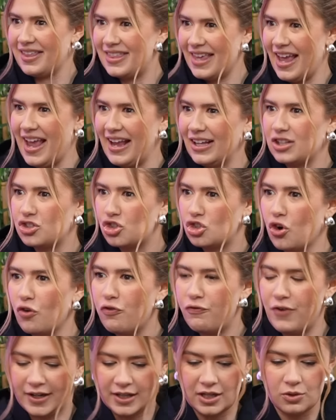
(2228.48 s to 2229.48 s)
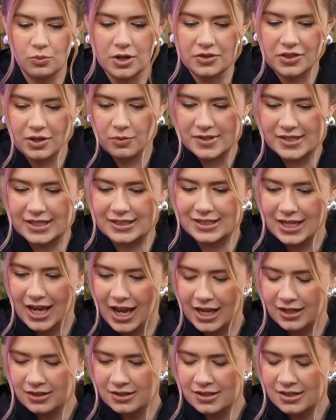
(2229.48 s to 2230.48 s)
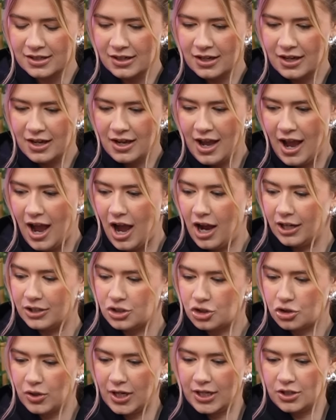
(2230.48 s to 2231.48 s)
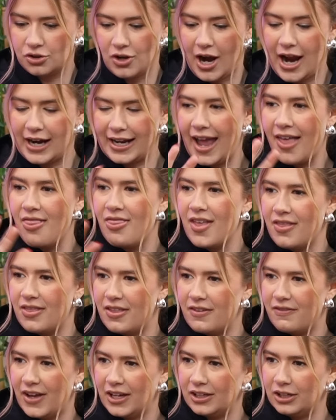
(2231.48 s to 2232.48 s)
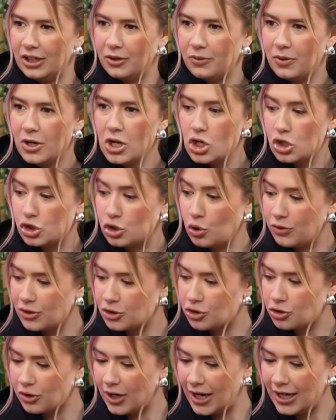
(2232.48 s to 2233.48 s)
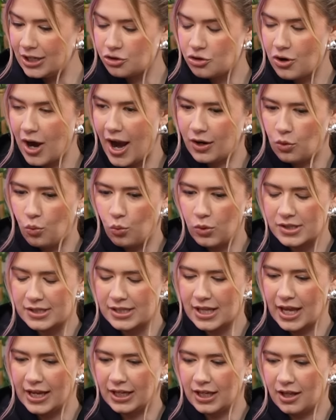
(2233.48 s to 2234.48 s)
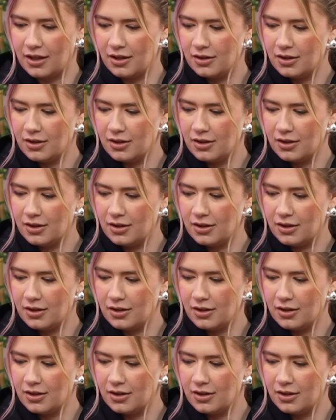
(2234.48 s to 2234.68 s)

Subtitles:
thing. It's so fucking weird. There was a tent, a train track, and then the venue. So the train track was like